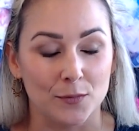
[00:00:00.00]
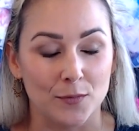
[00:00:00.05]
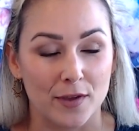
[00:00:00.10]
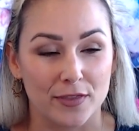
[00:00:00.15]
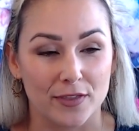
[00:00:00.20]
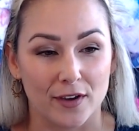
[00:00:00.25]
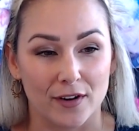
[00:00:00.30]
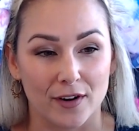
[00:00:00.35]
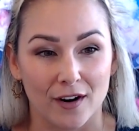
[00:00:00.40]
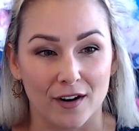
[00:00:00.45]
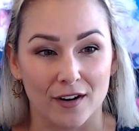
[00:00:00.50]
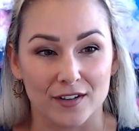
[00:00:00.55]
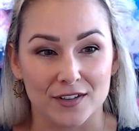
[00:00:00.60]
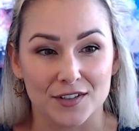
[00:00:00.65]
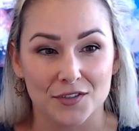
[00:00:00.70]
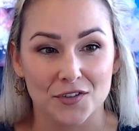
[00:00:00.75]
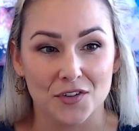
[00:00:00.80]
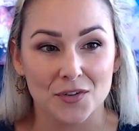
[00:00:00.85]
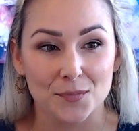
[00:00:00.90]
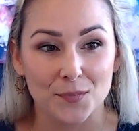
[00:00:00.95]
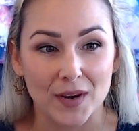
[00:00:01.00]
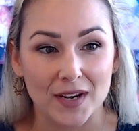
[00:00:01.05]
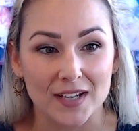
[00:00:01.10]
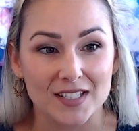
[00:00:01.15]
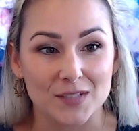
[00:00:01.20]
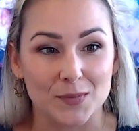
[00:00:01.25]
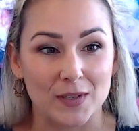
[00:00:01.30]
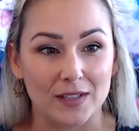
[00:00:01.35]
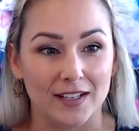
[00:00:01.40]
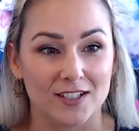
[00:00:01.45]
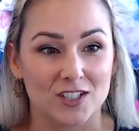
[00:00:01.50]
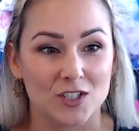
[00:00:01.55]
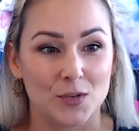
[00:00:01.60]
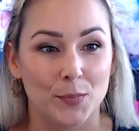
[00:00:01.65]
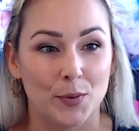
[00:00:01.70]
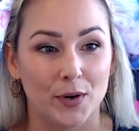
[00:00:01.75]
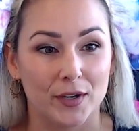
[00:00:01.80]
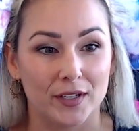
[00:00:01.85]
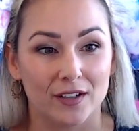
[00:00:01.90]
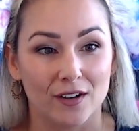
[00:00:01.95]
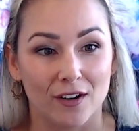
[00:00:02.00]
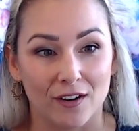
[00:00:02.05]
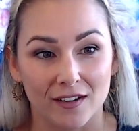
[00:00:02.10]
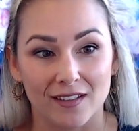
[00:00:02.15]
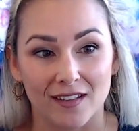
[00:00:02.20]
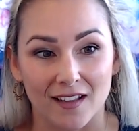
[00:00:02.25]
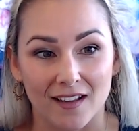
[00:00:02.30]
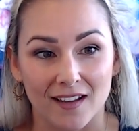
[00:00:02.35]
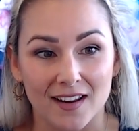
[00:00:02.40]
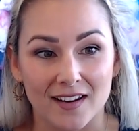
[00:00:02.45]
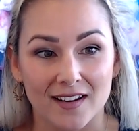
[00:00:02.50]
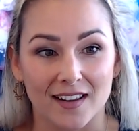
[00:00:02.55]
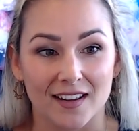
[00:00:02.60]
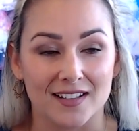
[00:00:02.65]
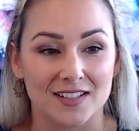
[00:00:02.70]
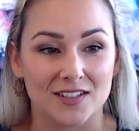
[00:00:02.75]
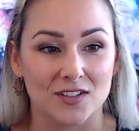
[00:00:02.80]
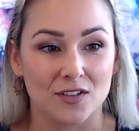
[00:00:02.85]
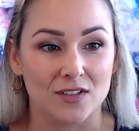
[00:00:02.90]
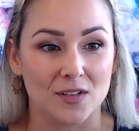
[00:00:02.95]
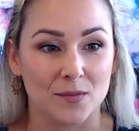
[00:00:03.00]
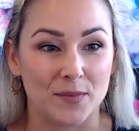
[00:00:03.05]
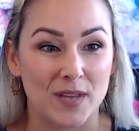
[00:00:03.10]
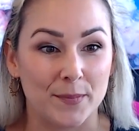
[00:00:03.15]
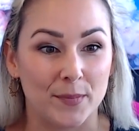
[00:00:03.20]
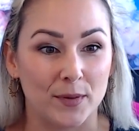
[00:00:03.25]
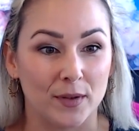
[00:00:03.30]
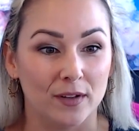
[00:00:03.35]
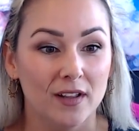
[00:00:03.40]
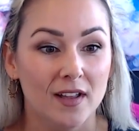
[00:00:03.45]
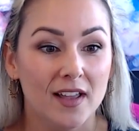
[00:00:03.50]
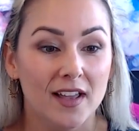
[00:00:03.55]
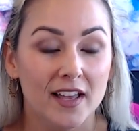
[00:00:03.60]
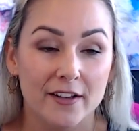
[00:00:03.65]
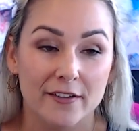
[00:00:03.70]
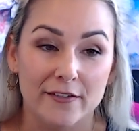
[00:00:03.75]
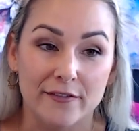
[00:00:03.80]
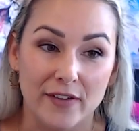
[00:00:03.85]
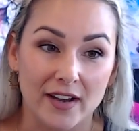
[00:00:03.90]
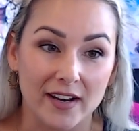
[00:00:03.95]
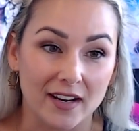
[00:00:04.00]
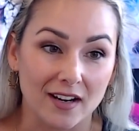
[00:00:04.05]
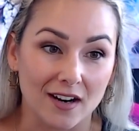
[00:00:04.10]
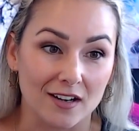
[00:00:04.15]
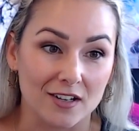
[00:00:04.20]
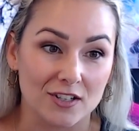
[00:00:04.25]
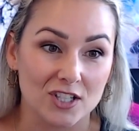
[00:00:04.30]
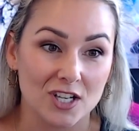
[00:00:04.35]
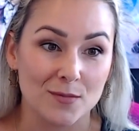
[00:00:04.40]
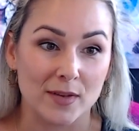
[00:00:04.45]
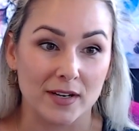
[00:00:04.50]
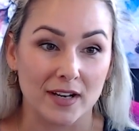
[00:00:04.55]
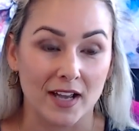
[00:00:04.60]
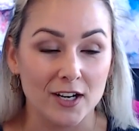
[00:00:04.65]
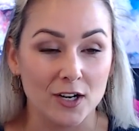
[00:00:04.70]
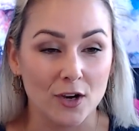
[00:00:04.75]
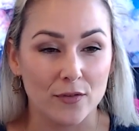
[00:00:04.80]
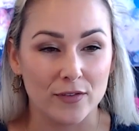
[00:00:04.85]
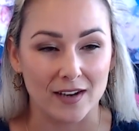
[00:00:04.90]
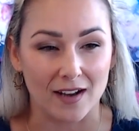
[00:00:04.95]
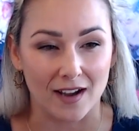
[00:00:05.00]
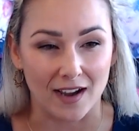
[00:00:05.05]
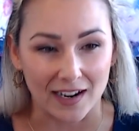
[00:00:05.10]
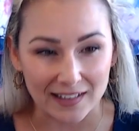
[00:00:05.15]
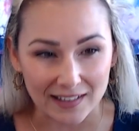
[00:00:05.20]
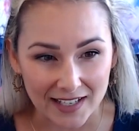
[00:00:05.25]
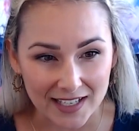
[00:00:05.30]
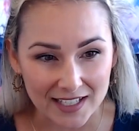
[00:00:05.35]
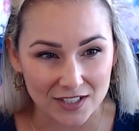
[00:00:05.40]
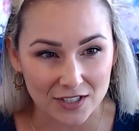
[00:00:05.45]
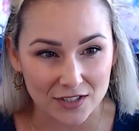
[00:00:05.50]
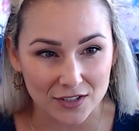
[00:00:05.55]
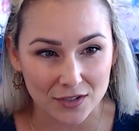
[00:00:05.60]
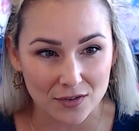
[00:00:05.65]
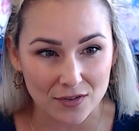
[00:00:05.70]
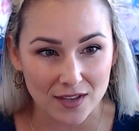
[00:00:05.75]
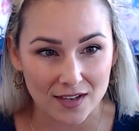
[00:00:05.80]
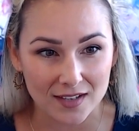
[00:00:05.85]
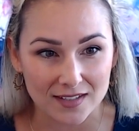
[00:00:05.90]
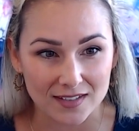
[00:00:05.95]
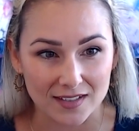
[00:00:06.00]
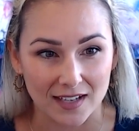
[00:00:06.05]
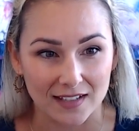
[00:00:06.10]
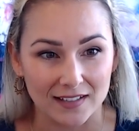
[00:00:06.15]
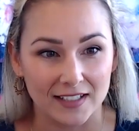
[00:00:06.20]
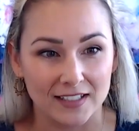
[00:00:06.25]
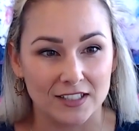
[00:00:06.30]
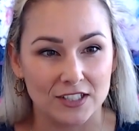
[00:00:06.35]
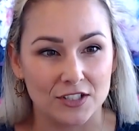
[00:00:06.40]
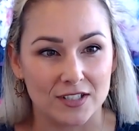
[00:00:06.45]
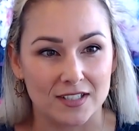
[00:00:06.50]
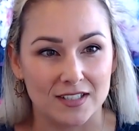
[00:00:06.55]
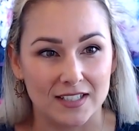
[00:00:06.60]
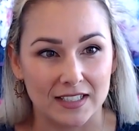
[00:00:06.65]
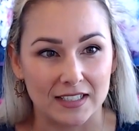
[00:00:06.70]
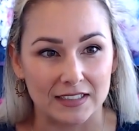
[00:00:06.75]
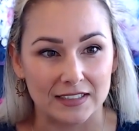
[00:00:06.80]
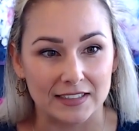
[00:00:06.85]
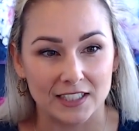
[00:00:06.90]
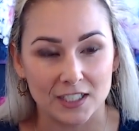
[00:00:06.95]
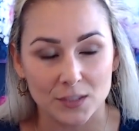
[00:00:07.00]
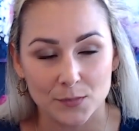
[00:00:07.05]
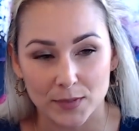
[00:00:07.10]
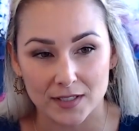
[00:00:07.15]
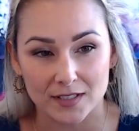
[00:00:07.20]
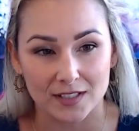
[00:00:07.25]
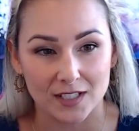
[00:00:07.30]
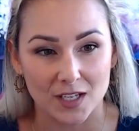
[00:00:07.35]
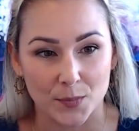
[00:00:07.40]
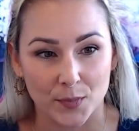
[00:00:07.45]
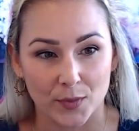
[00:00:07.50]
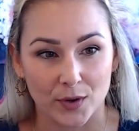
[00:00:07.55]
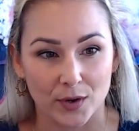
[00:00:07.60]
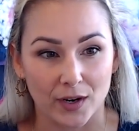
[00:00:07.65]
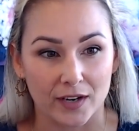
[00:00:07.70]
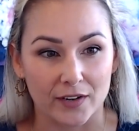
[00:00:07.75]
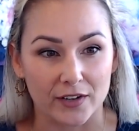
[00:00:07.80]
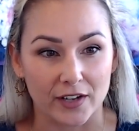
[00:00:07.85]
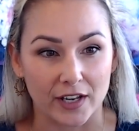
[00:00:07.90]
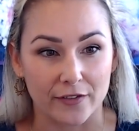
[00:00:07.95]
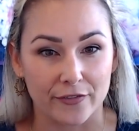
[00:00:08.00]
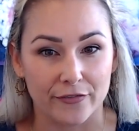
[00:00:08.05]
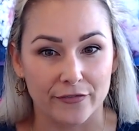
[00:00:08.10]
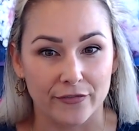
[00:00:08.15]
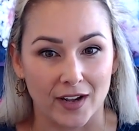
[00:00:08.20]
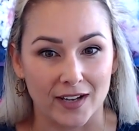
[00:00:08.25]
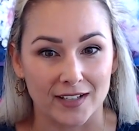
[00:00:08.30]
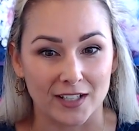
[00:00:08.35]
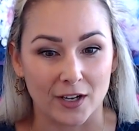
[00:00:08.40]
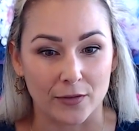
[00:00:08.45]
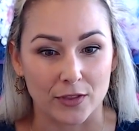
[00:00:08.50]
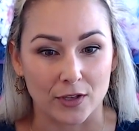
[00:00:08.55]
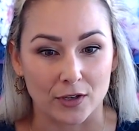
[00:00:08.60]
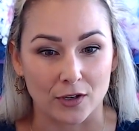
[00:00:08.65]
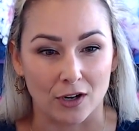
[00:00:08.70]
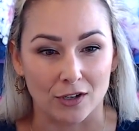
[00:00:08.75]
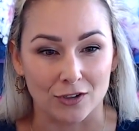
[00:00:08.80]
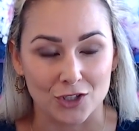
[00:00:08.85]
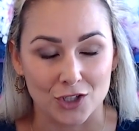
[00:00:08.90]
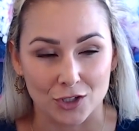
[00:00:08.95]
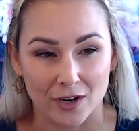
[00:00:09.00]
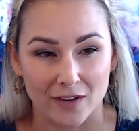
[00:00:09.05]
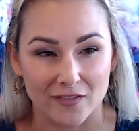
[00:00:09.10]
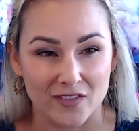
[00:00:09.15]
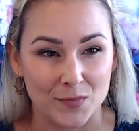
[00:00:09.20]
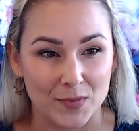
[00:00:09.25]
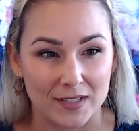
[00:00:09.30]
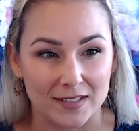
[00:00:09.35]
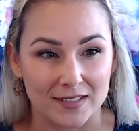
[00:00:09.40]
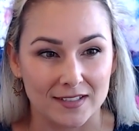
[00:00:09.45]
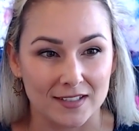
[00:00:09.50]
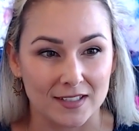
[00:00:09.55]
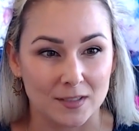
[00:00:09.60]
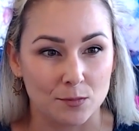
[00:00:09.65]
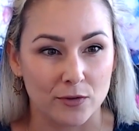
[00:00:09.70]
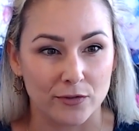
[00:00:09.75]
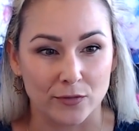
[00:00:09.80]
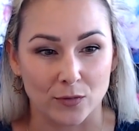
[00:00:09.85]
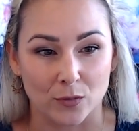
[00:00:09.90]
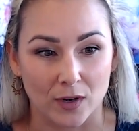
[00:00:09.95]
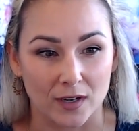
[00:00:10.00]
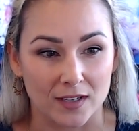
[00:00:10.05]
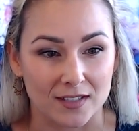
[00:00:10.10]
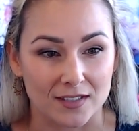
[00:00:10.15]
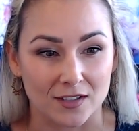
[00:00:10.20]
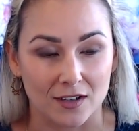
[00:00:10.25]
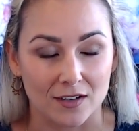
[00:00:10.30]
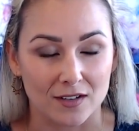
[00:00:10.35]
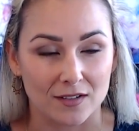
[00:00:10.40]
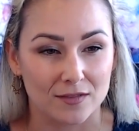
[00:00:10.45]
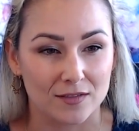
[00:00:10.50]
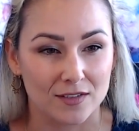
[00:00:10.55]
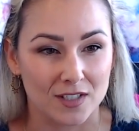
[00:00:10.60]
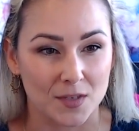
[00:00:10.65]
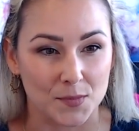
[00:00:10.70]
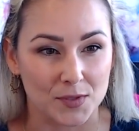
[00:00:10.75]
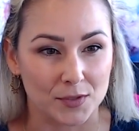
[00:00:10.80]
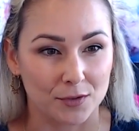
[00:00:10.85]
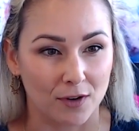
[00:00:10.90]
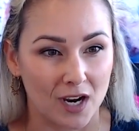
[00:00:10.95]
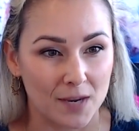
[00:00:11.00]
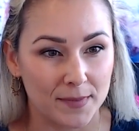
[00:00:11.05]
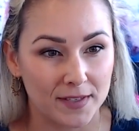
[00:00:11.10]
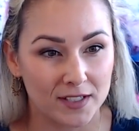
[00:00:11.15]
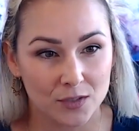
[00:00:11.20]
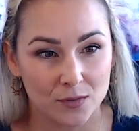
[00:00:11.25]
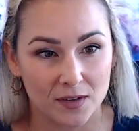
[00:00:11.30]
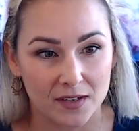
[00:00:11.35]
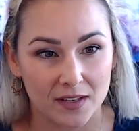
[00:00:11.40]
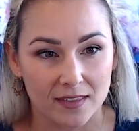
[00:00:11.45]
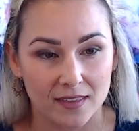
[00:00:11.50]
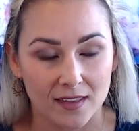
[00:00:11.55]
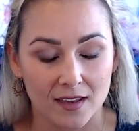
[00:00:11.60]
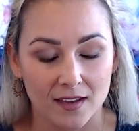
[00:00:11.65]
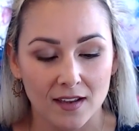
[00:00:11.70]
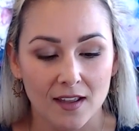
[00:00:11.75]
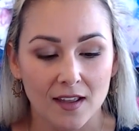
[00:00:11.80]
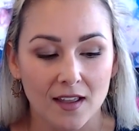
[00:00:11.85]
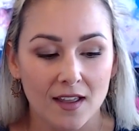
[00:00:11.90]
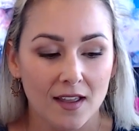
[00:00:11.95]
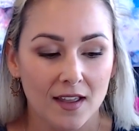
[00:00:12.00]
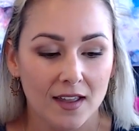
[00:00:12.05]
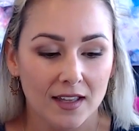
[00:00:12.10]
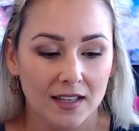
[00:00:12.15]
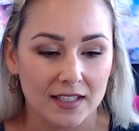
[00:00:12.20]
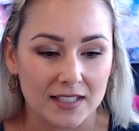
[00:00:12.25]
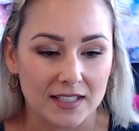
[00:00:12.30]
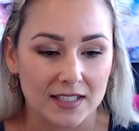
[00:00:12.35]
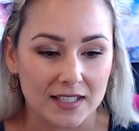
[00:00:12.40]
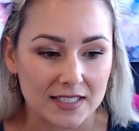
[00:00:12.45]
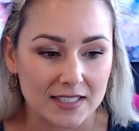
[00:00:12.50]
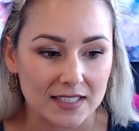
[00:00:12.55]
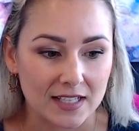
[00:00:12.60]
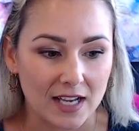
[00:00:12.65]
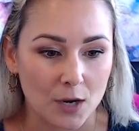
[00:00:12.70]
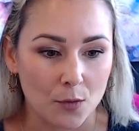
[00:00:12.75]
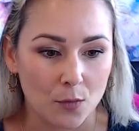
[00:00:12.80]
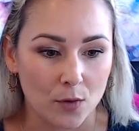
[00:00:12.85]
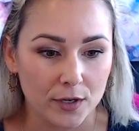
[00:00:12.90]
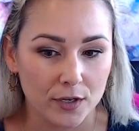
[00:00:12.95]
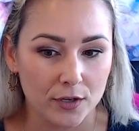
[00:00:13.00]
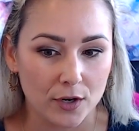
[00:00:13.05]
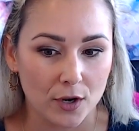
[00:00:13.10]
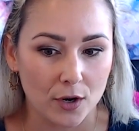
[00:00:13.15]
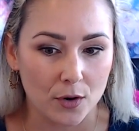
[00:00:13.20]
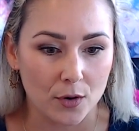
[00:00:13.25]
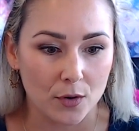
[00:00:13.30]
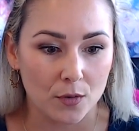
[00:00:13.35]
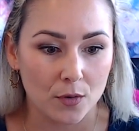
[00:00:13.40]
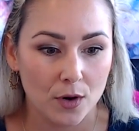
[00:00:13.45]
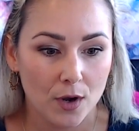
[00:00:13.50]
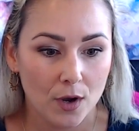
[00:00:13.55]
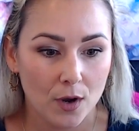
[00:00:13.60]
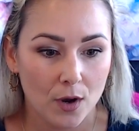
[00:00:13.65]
within our student base. We like to put it online, and so the people vetting our gym, and I know that I like to do this. I like to just dig a little bit deeper and find out the culture of a business before I start subscribing to anything. Is I want to know,